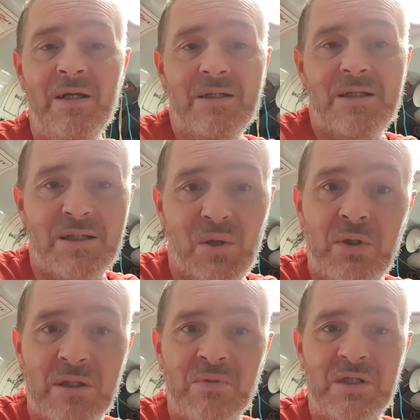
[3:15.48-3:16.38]
to
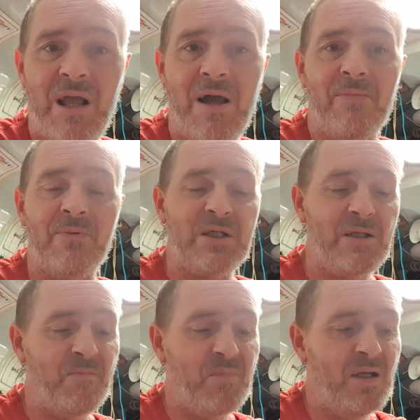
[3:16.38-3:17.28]
suit themselves.
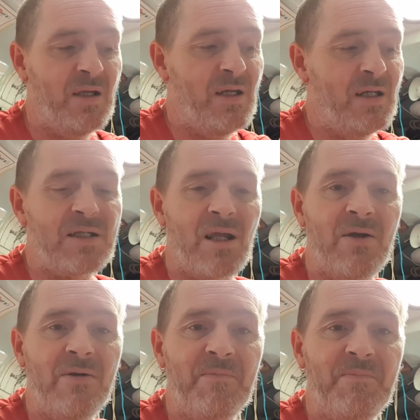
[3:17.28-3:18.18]

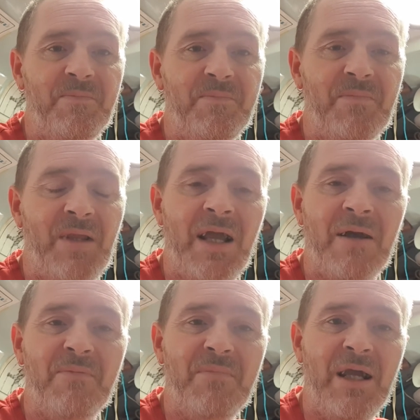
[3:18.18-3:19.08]
So, yeah,
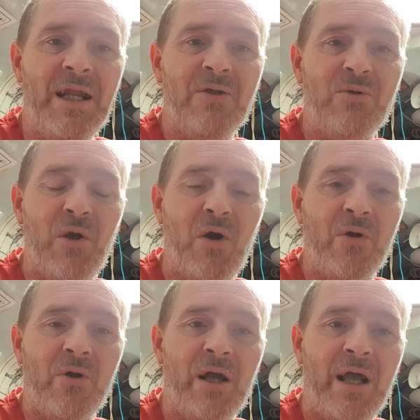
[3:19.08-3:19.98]
me and Andrew got
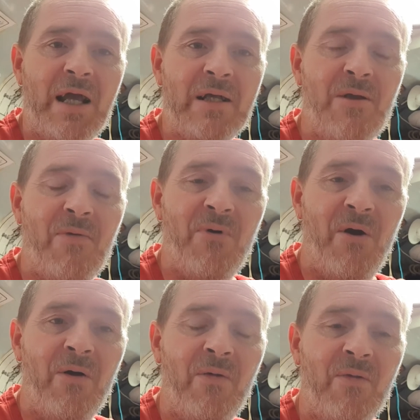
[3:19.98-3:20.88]
on like a house on
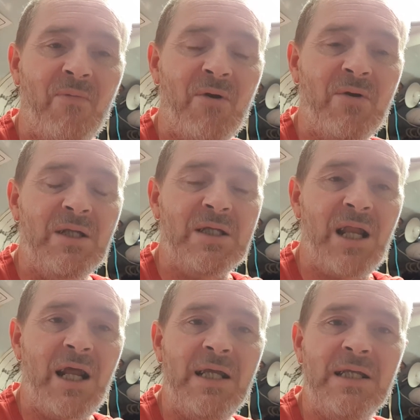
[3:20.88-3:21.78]
fire on the phone
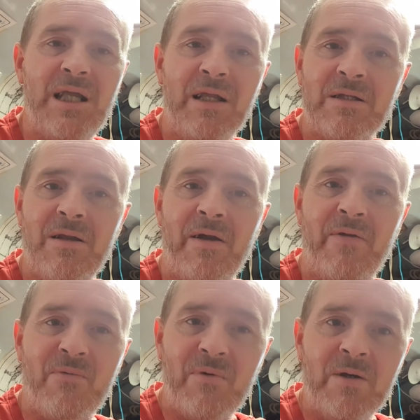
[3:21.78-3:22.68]
yesterday. He seems like a
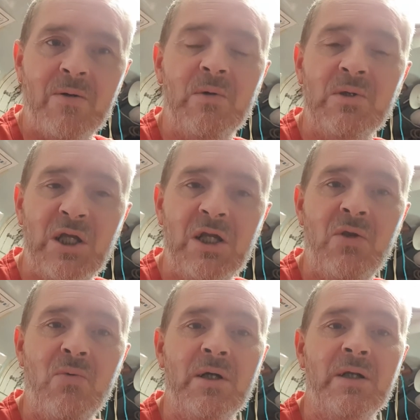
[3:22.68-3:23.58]
real,
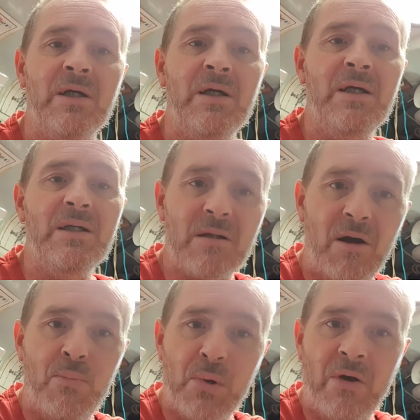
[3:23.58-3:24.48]
genuine
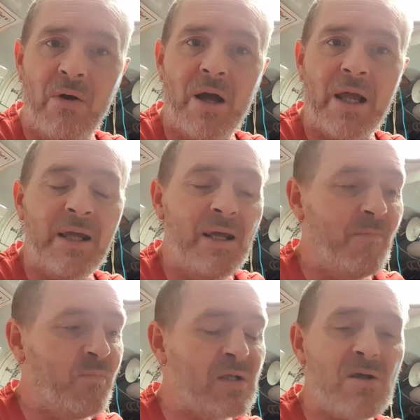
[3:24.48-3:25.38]
type of guy.
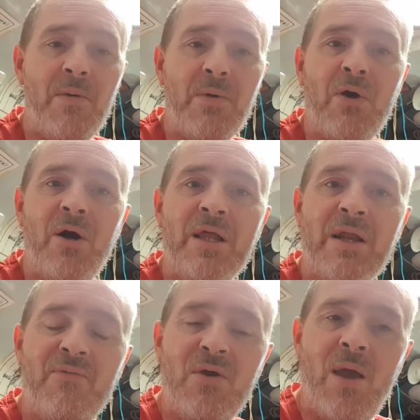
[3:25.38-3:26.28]
The type of guy that
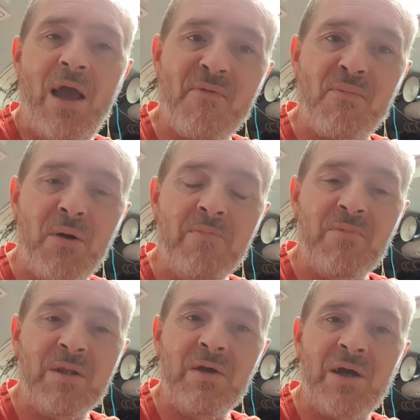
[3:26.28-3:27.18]
if you have a problem
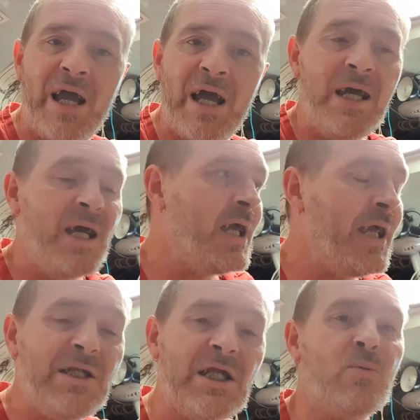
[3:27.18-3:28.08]
with your car,
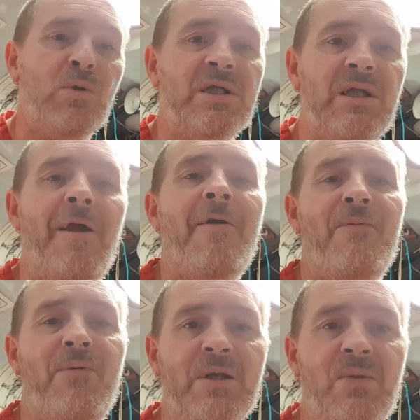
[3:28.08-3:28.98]
he just wants to get it
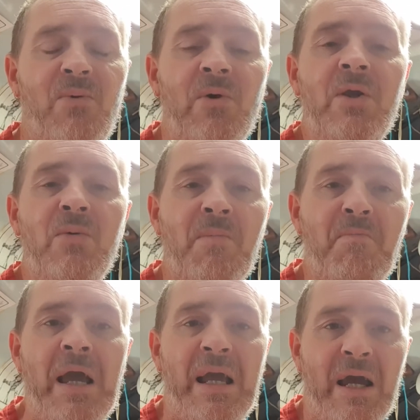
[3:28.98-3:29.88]
fixed for you and
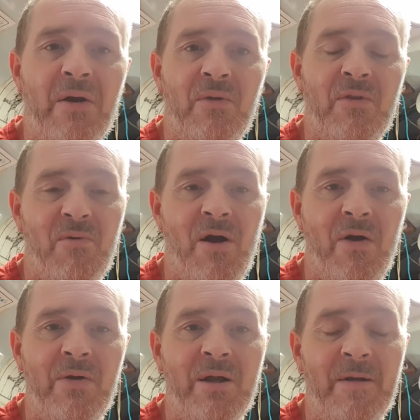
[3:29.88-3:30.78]
back out on the
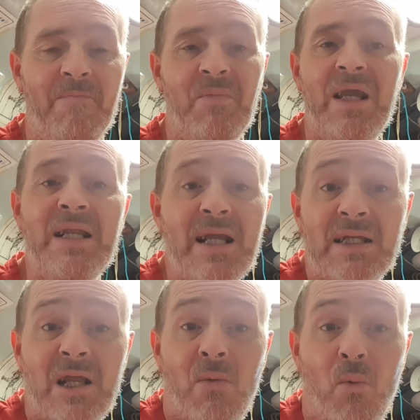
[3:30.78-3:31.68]
road. He
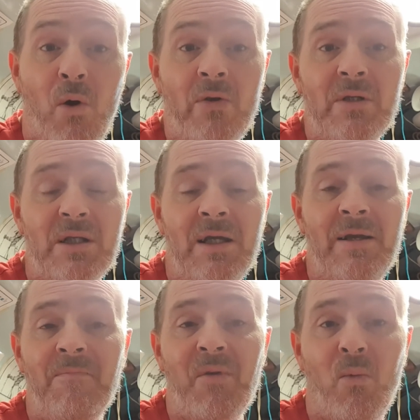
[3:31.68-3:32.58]
doesn't want,
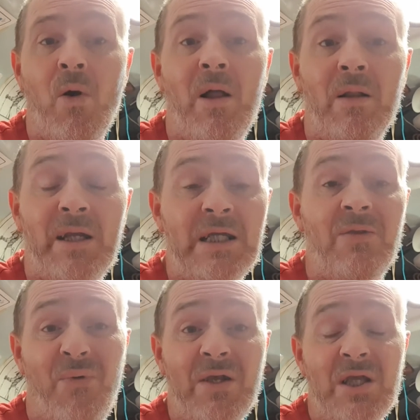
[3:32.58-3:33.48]
while he's
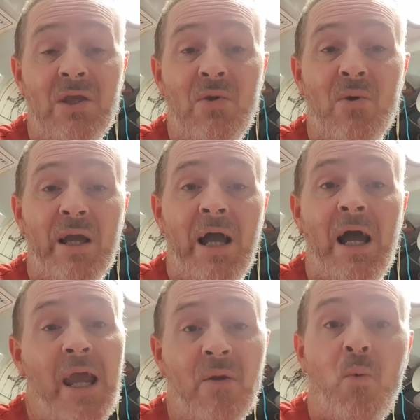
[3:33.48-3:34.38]
fixing your
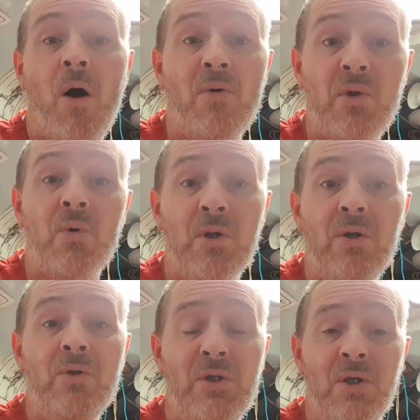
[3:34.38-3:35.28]
car and while you're
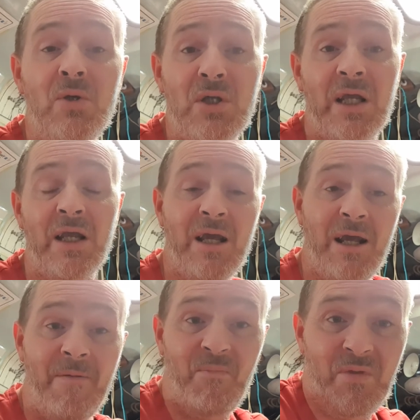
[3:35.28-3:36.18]
using
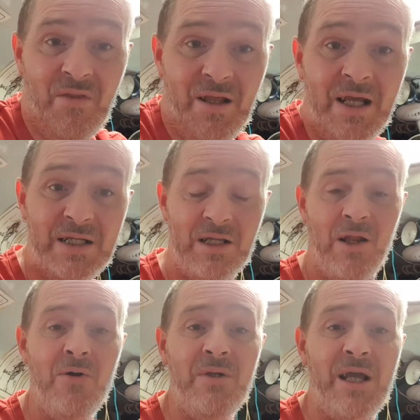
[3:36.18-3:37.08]
his
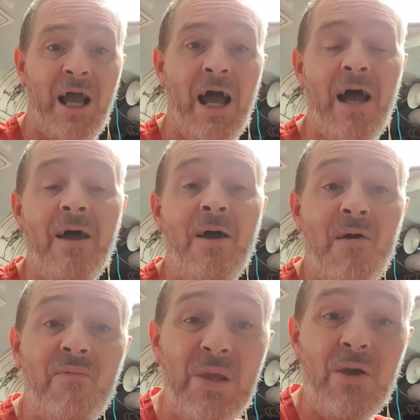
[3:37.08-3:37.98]
loan car,
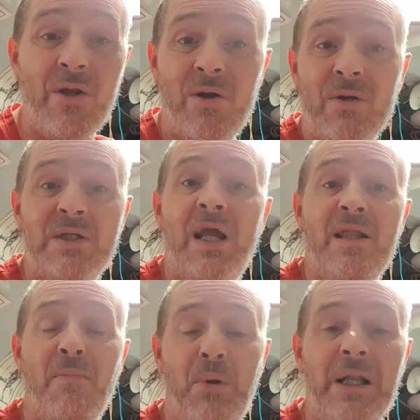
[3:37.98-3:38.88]
for you to contact
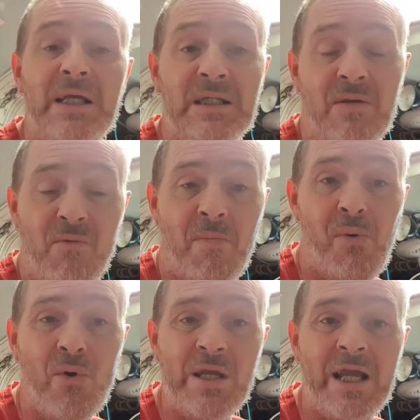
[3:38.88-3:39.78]
the police and
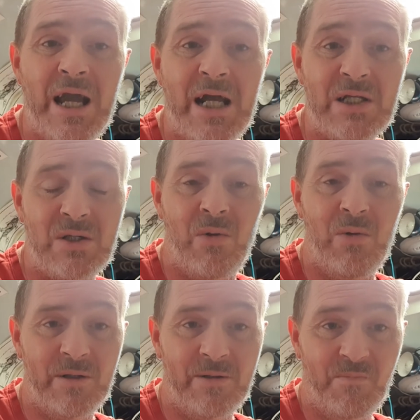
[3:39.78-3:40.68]
report your car
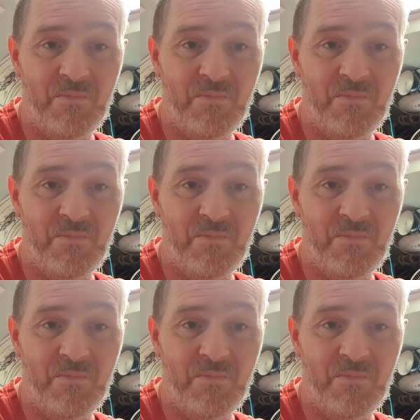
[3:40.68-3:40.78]
stolen.